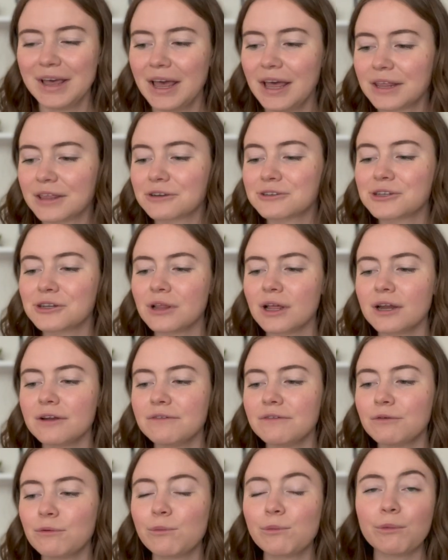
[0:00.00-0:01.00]
There's a lot
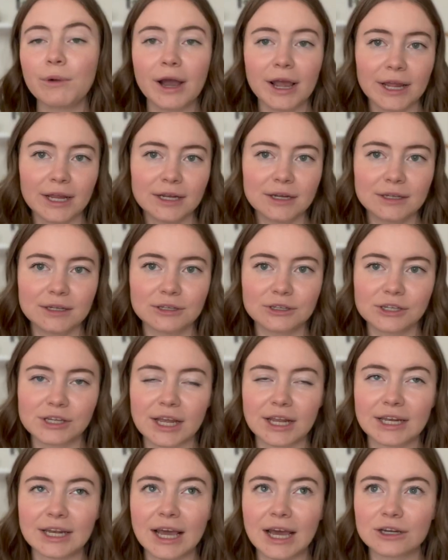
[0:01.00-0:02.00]
of white, there's
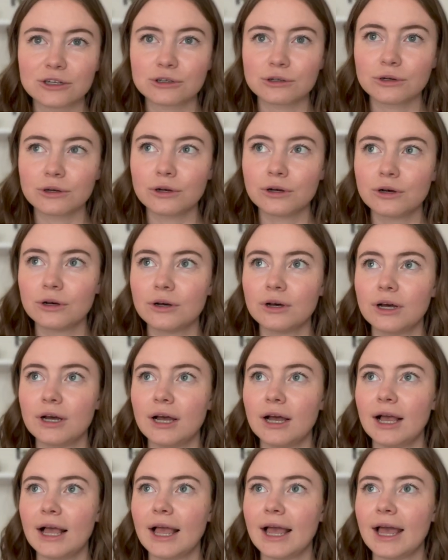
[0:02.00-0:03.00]
like natural,
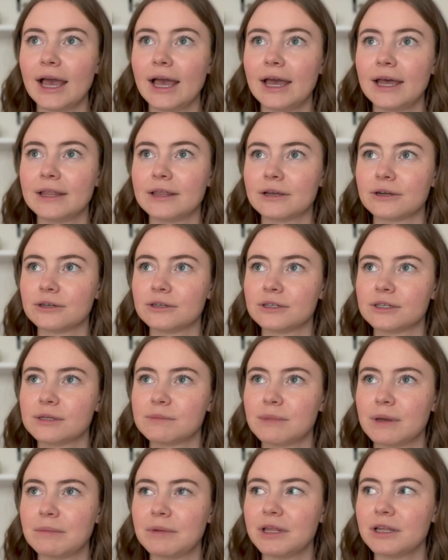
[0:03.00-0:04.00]
and there's
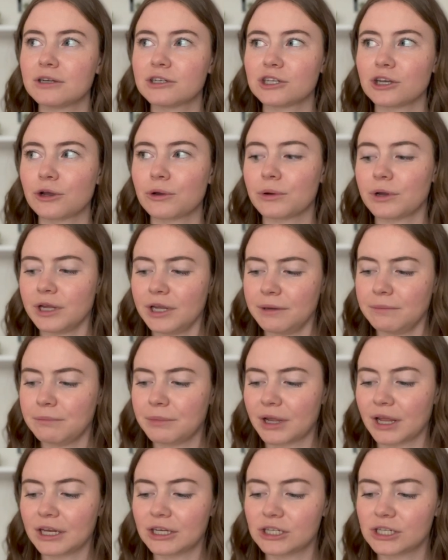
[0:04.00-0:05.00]
maybe there's a cream,
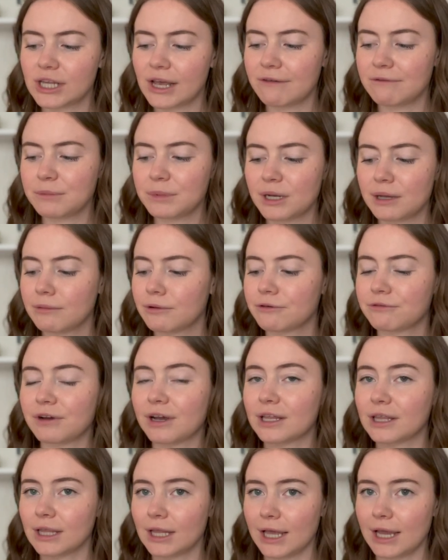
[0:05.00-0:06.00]
but I just haven't been able to
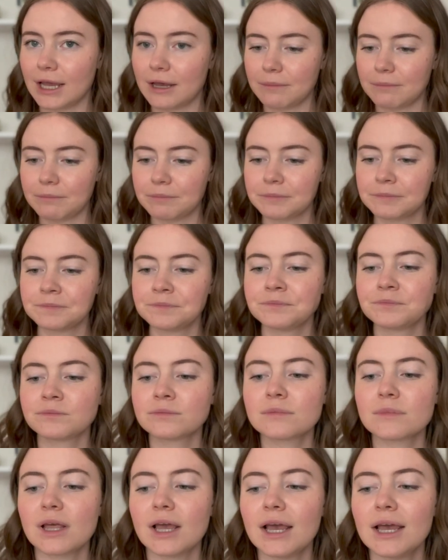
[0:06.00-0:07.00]
find lamb.
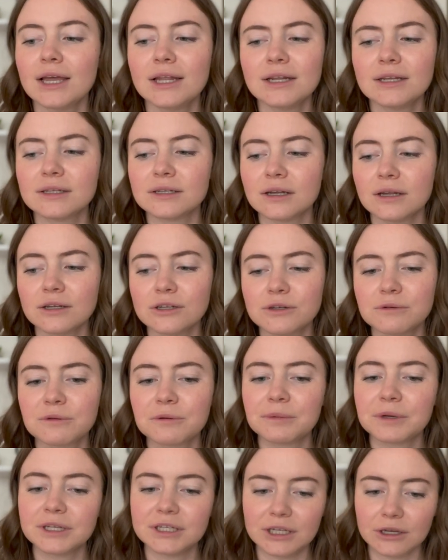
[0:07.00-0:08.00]
And it's not a super
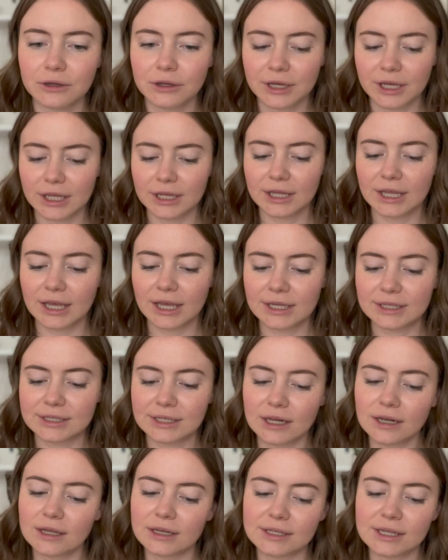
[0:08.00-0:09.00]
big deal, again, like I
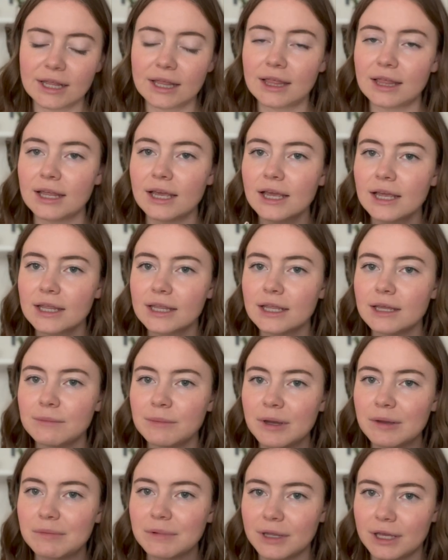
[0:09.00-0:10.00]
said, because I think that
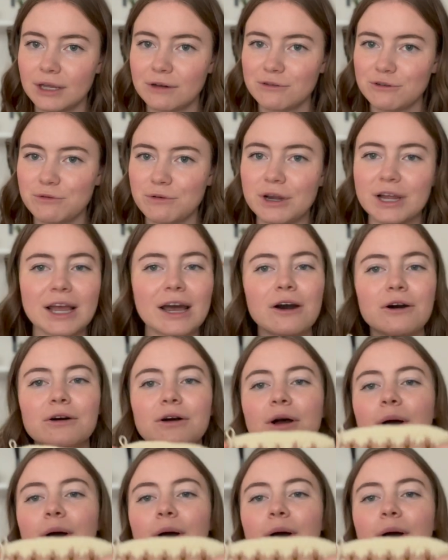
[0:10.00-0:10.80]
my plan will work out.